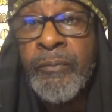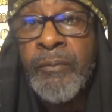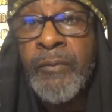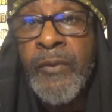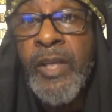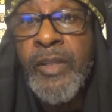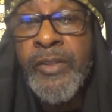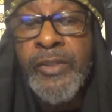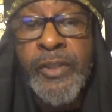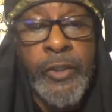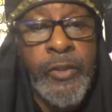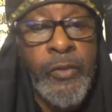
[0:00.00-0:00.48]

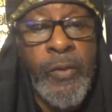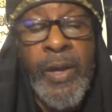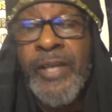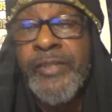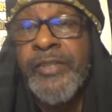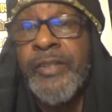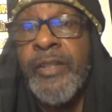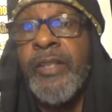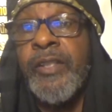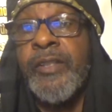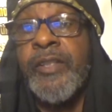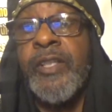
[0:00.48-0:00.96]
He said, You
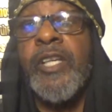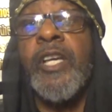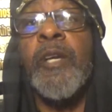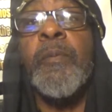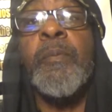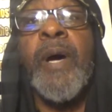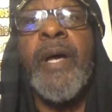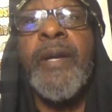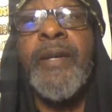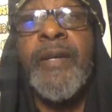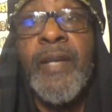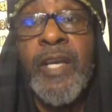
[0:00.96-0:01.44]
ask anything
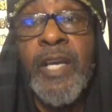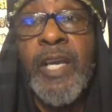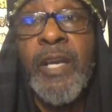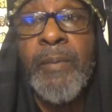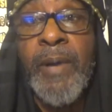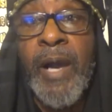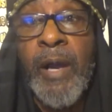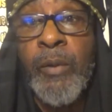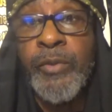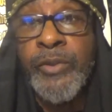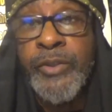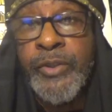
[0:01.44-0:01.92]
in my
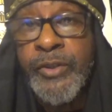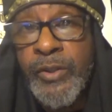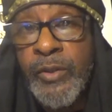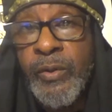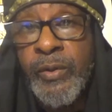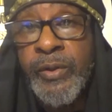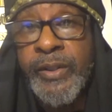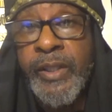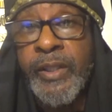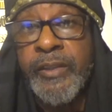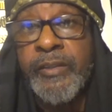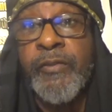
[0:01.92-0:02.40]
name, I would
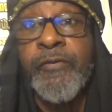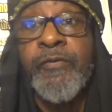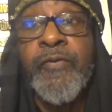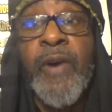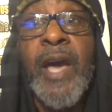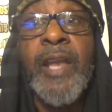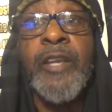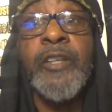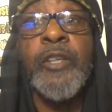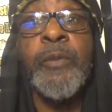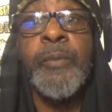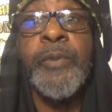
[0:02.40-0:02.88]
do it that the
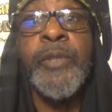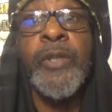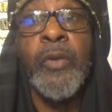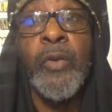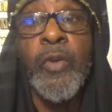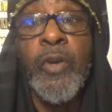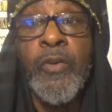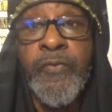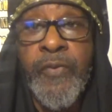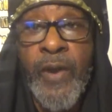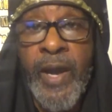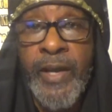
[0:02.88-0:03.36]
Father could be
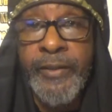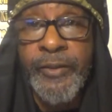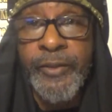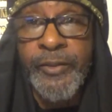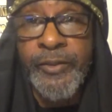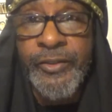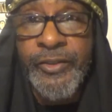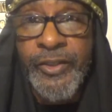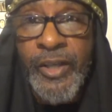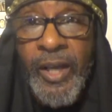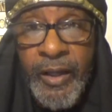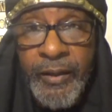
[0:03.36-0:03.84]
glorified in the
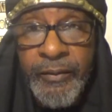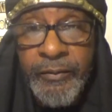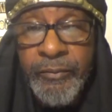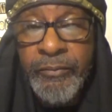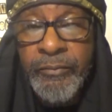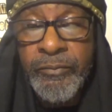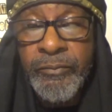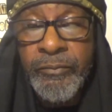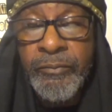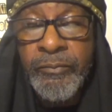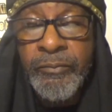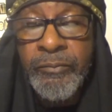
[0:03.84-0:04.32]
Son.
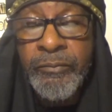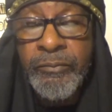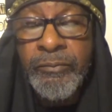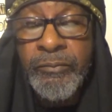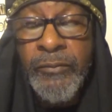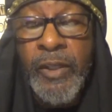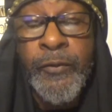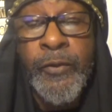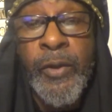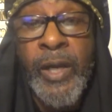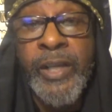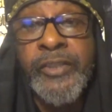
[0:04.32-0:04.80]

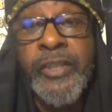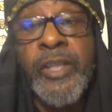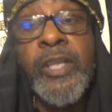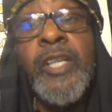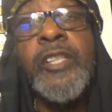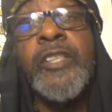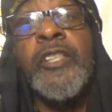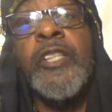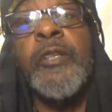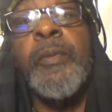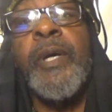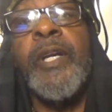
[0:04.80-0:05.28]
If you ask
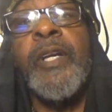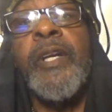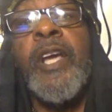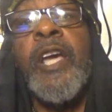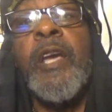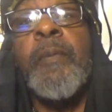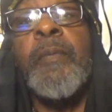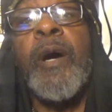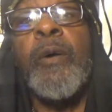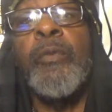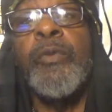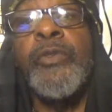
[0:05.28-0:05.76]
anything in my
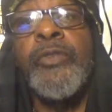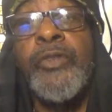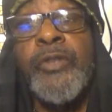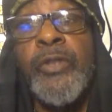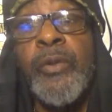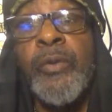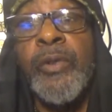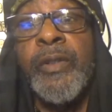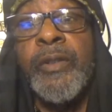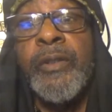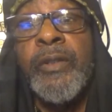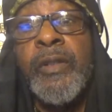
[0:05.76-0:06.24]
name, I would
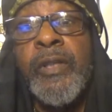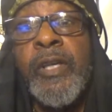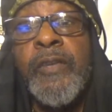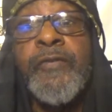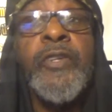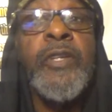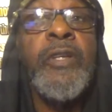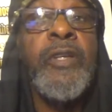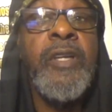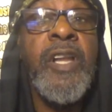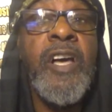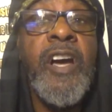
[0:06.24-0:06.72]
do it.
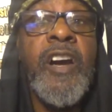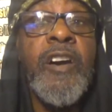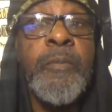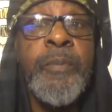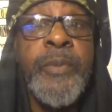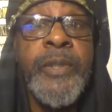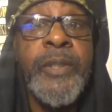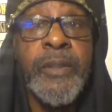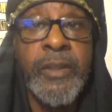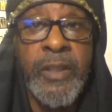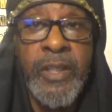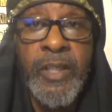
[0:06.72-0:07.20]
If you love
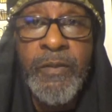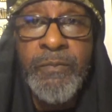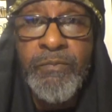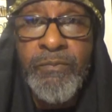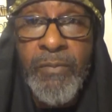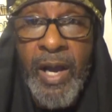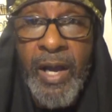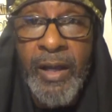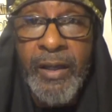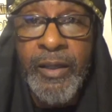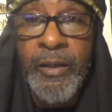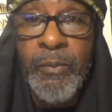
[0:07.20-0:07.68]
me, keep
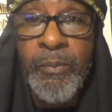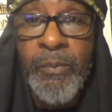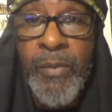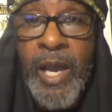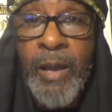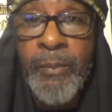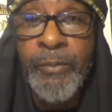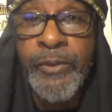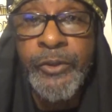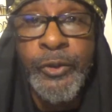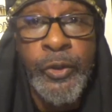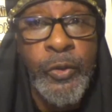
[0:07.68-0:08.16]
my
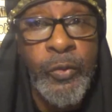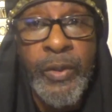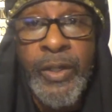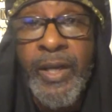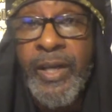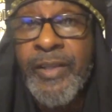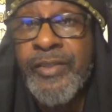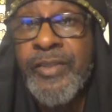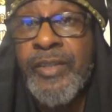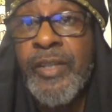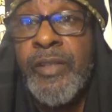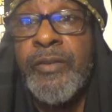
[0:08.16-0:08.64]
commandments. Do what
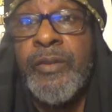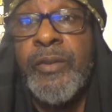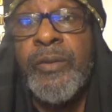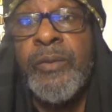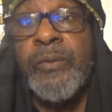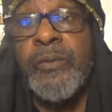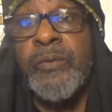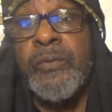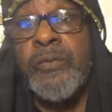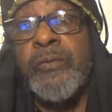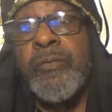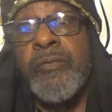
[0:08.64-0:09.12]
I say,
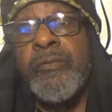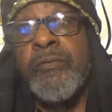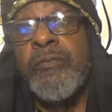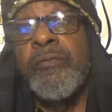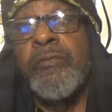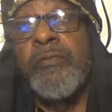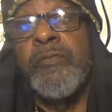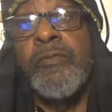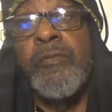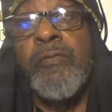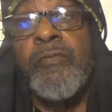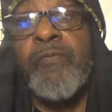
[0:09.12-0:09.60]
do.
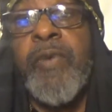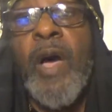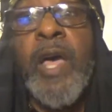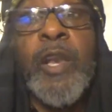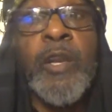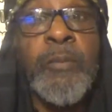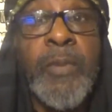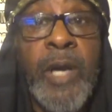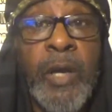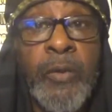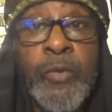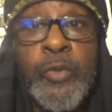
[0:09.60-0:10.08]

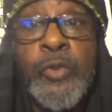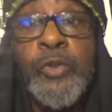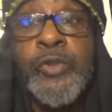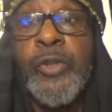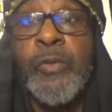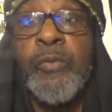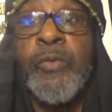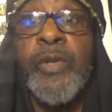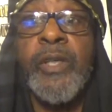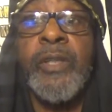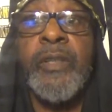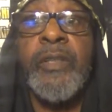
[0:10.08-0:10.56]
Follow my rules
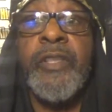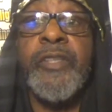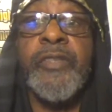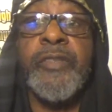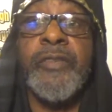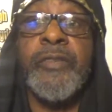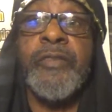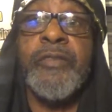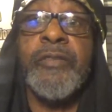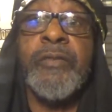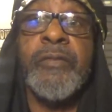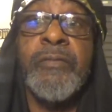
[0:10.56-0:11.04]
and
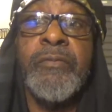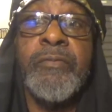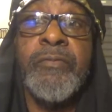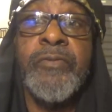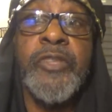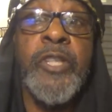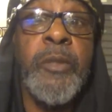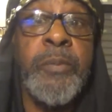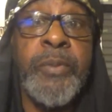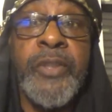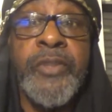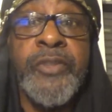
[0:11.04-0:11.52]
regulations.
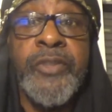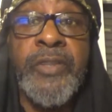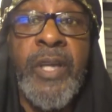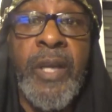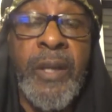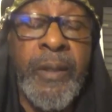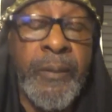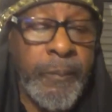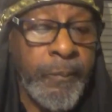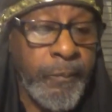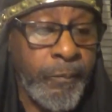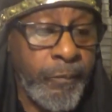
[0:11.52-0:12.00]
Simple as
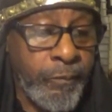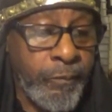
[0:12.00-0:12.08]
that.